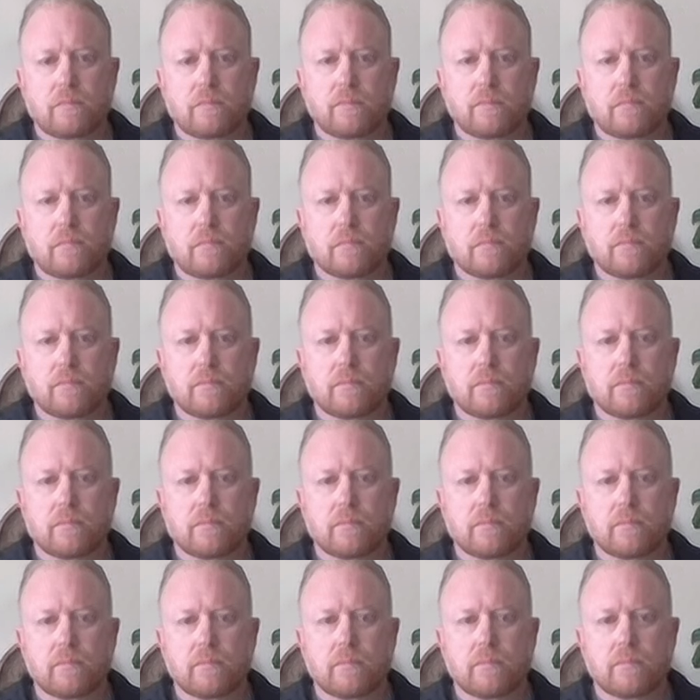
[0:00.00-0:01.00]

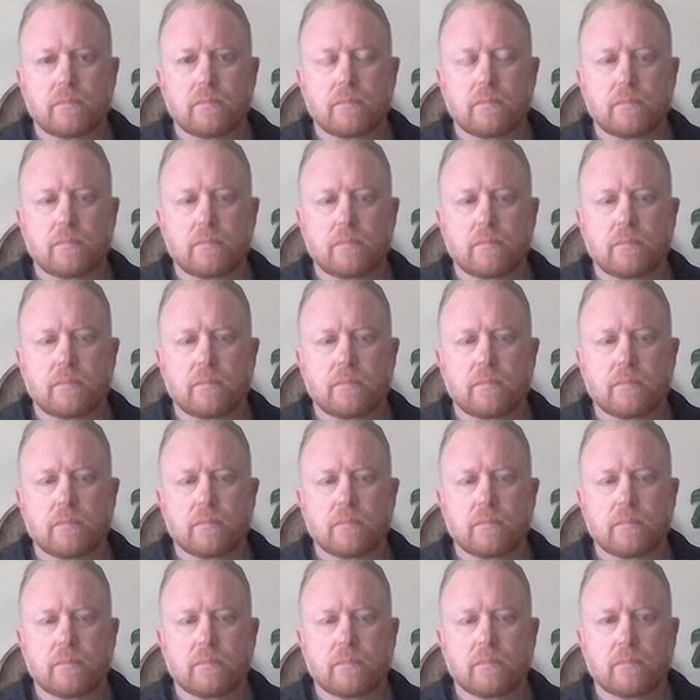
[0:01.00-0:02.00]

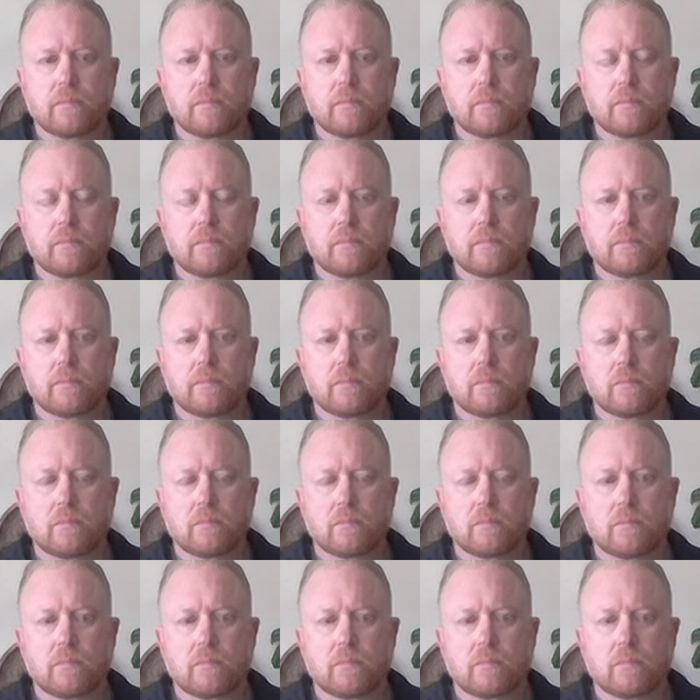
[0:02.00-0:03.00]

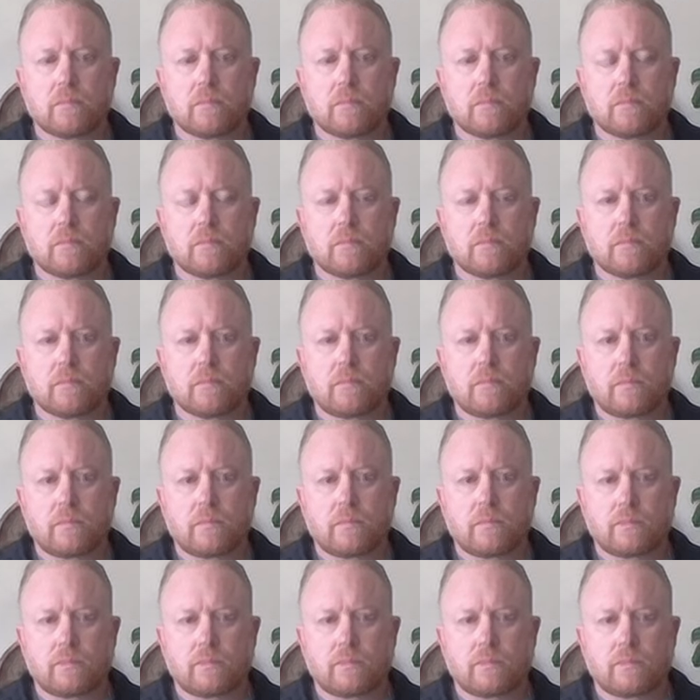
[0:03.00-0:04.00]

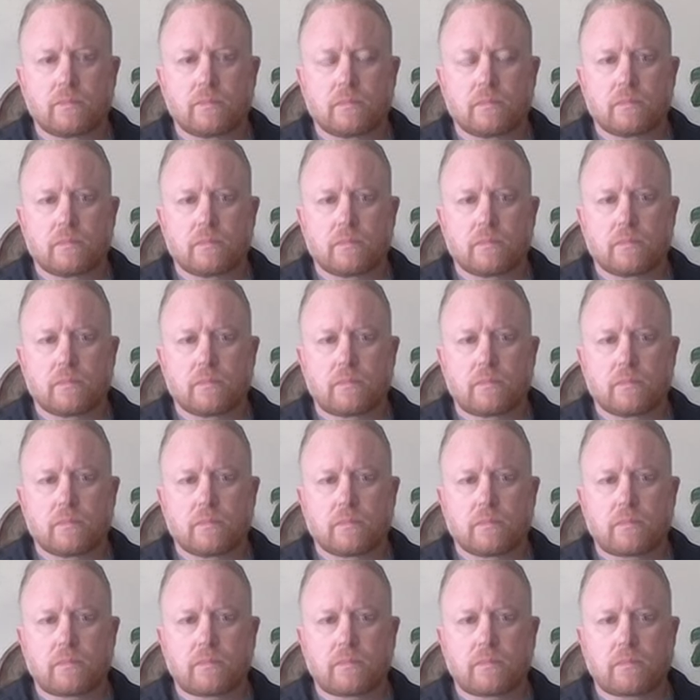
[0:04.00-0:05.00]

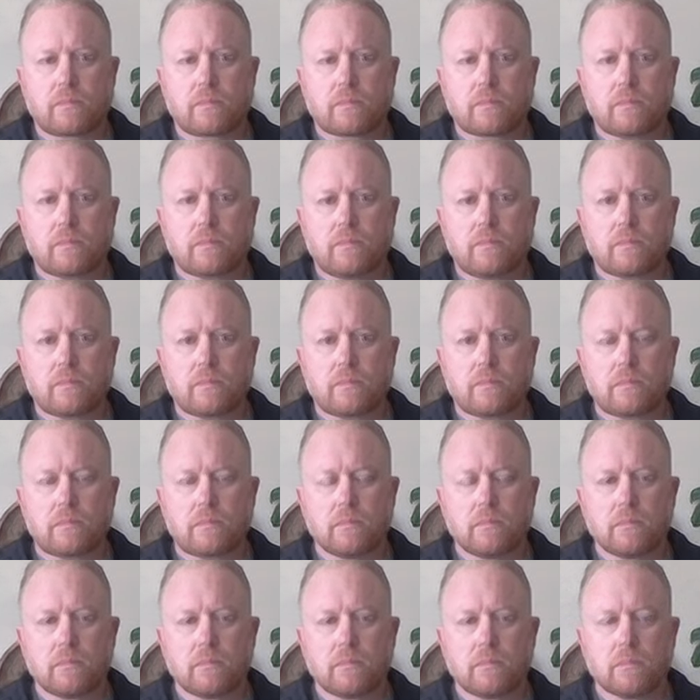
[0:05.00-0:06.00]

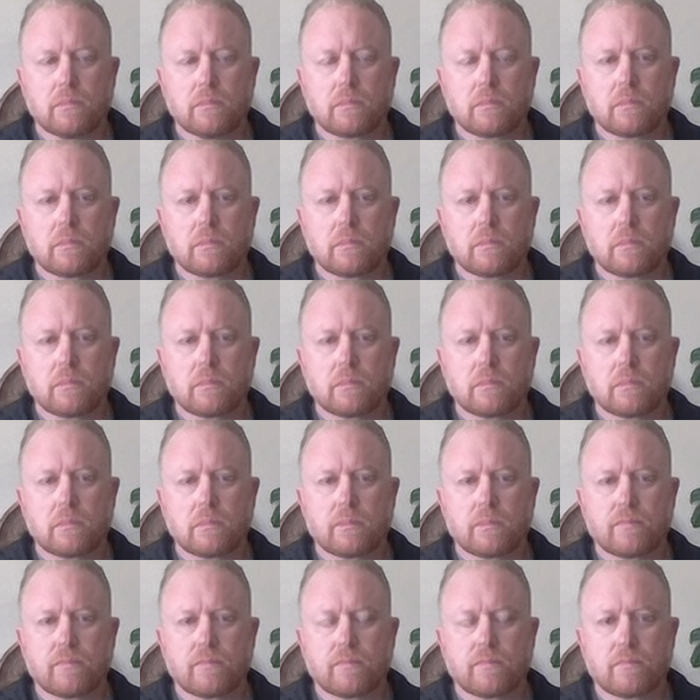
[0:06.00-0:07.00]

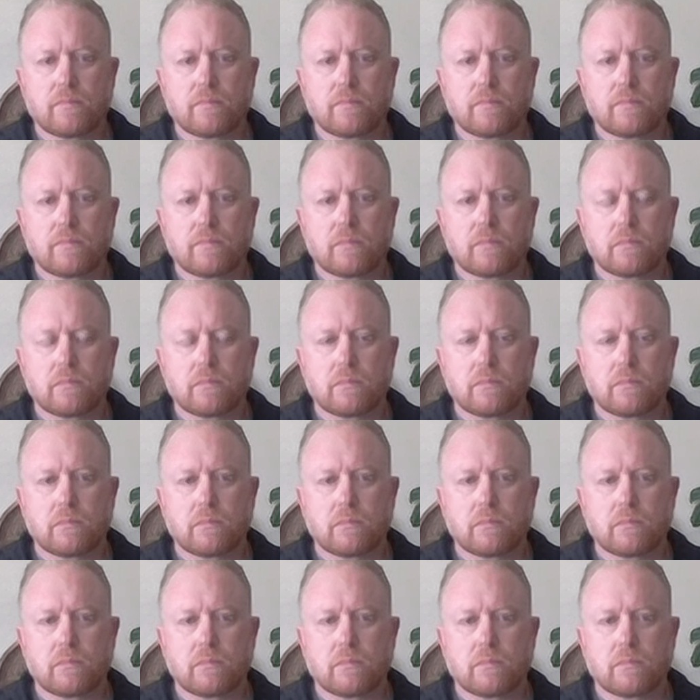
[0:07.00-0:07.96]
No words are spoken by the person on screen.